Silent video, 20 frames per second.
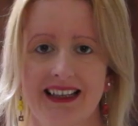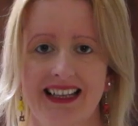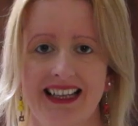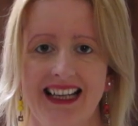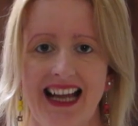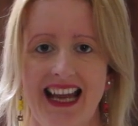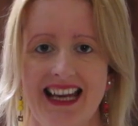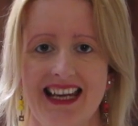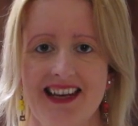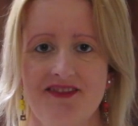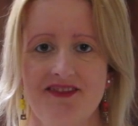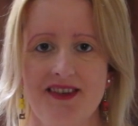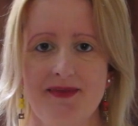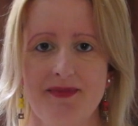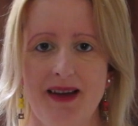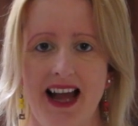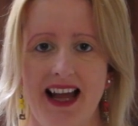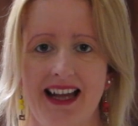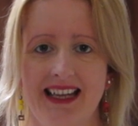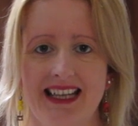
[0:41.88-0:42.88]
G'day
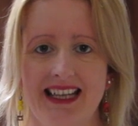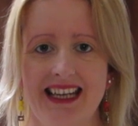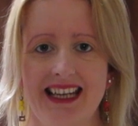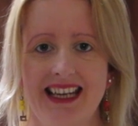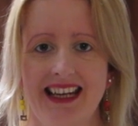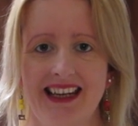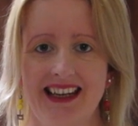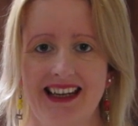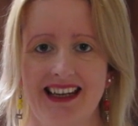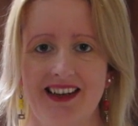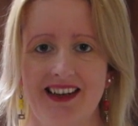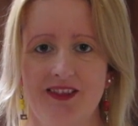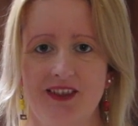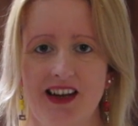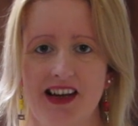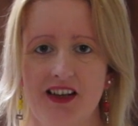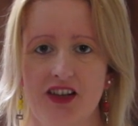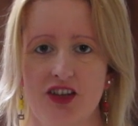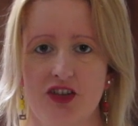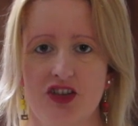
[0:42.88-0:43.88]
everybody and
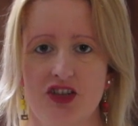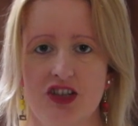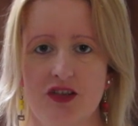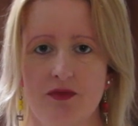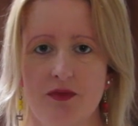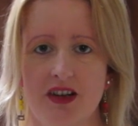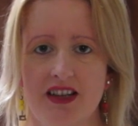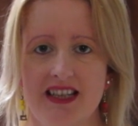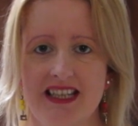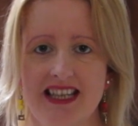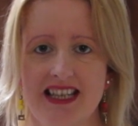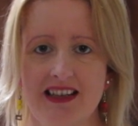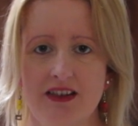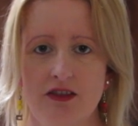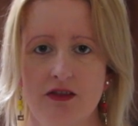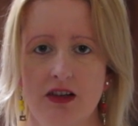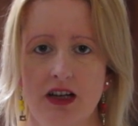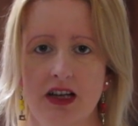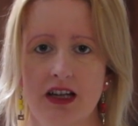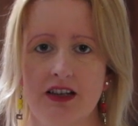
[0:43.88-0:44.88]
welcome to my
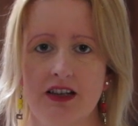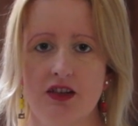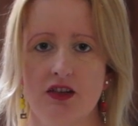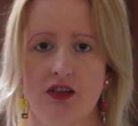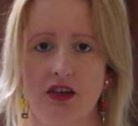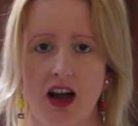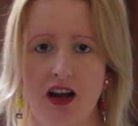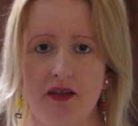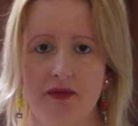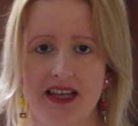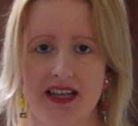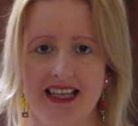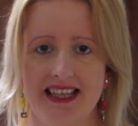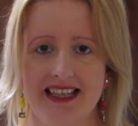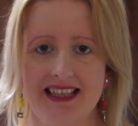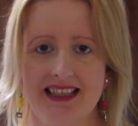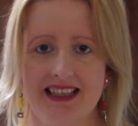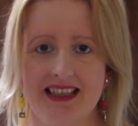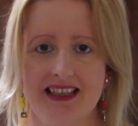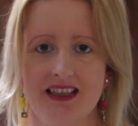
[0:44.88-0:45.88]
channel. You got me in
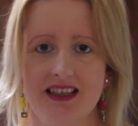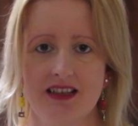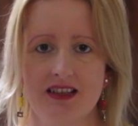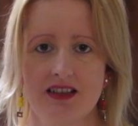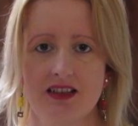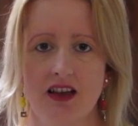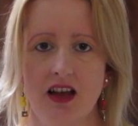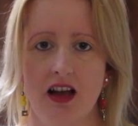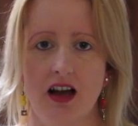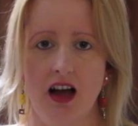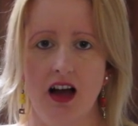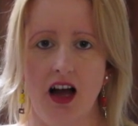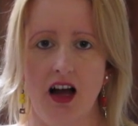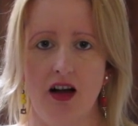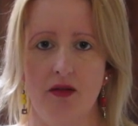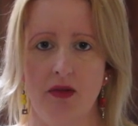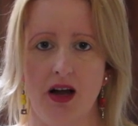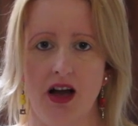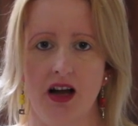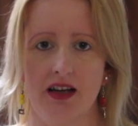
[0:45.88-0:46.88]
stitches.
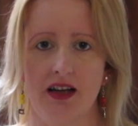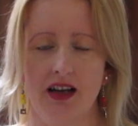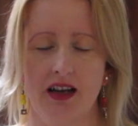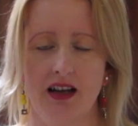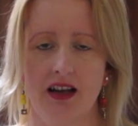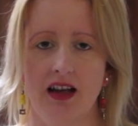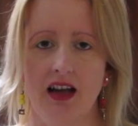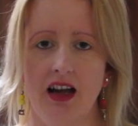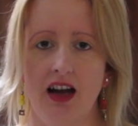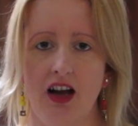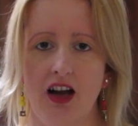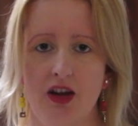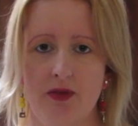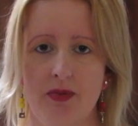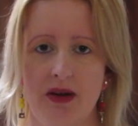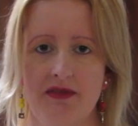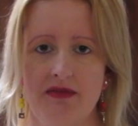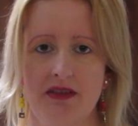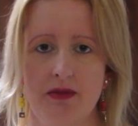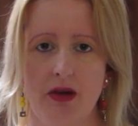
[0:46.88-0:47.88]
I'm Anna. I
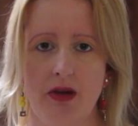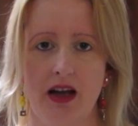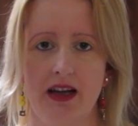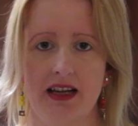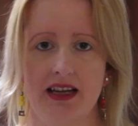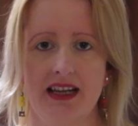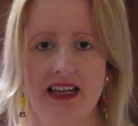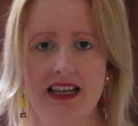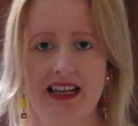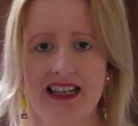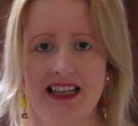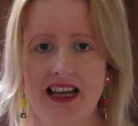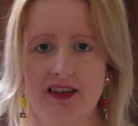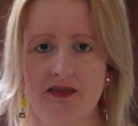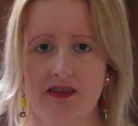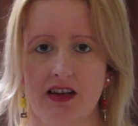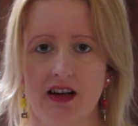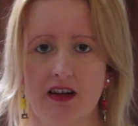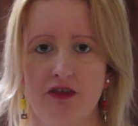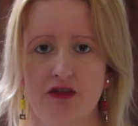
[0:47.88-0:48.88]
hope everybody is
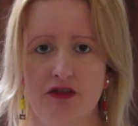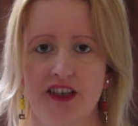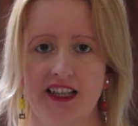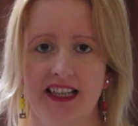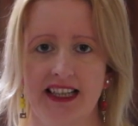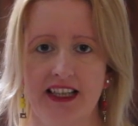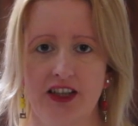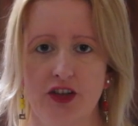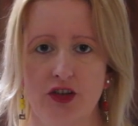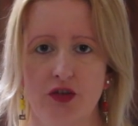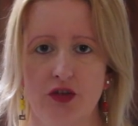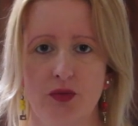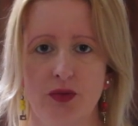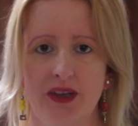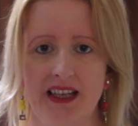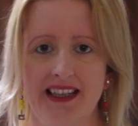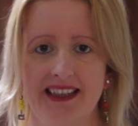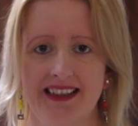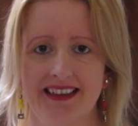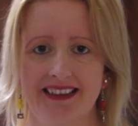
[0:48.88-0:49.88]
having a really good
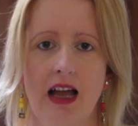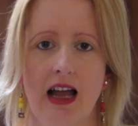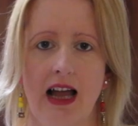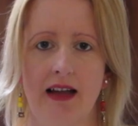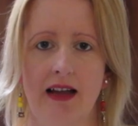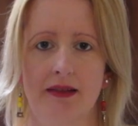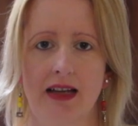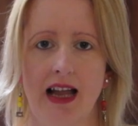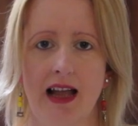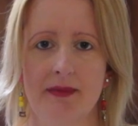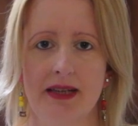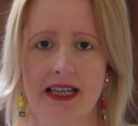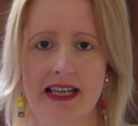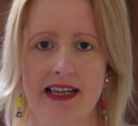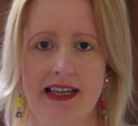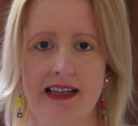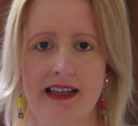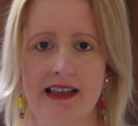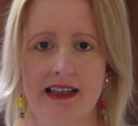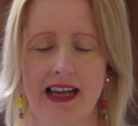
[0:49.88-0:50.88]
week. I'm coming
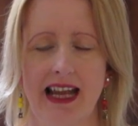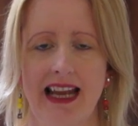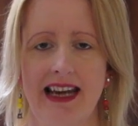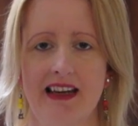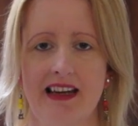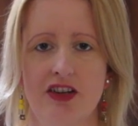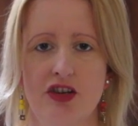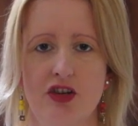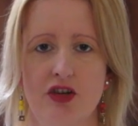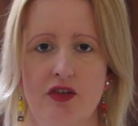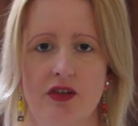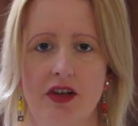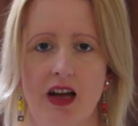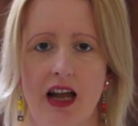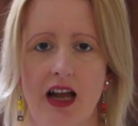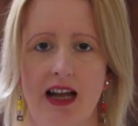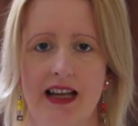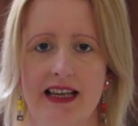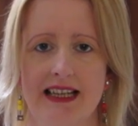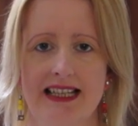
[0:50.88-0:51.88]
in at you
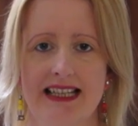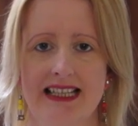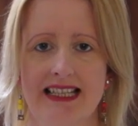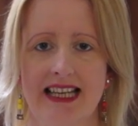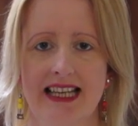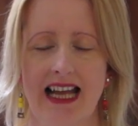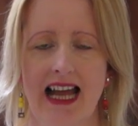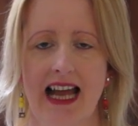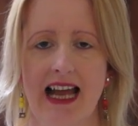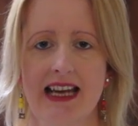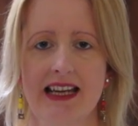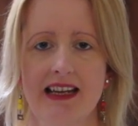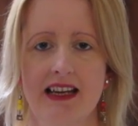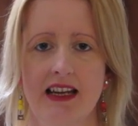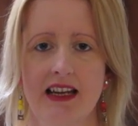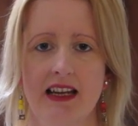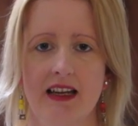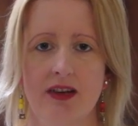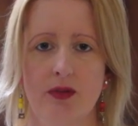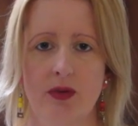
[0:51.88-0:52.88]
guys today
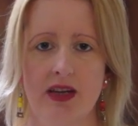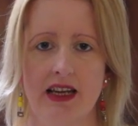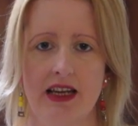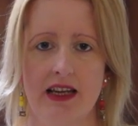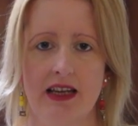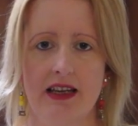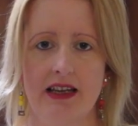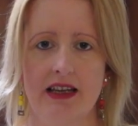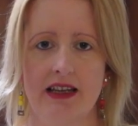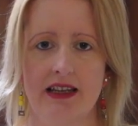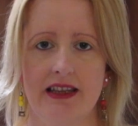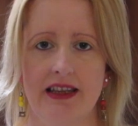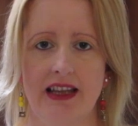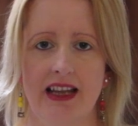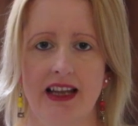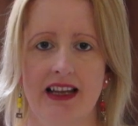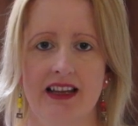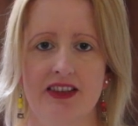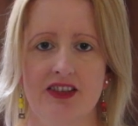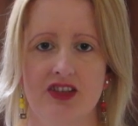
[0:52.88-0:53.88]
with
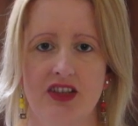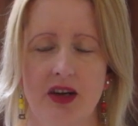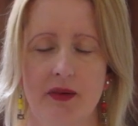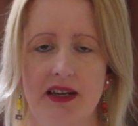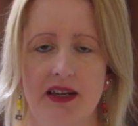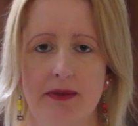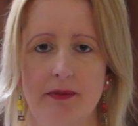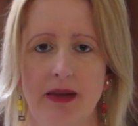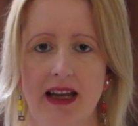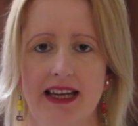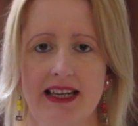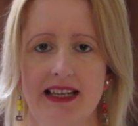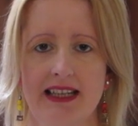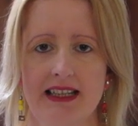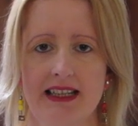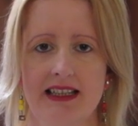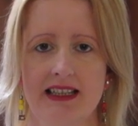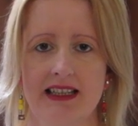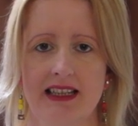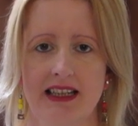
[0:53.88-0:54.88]
sewing
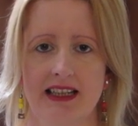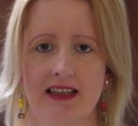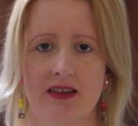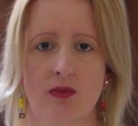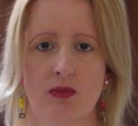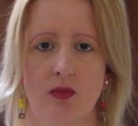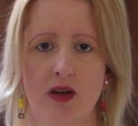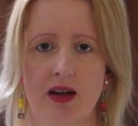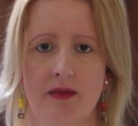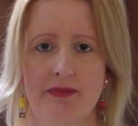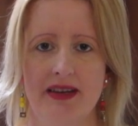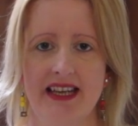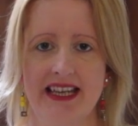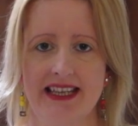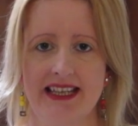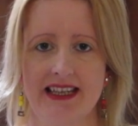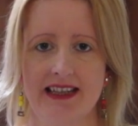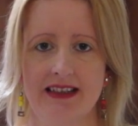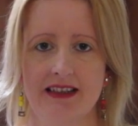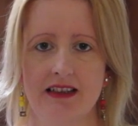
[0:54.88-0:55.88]
makes, one
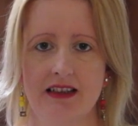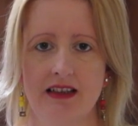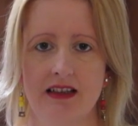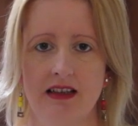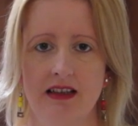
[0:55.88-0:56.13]
pattern,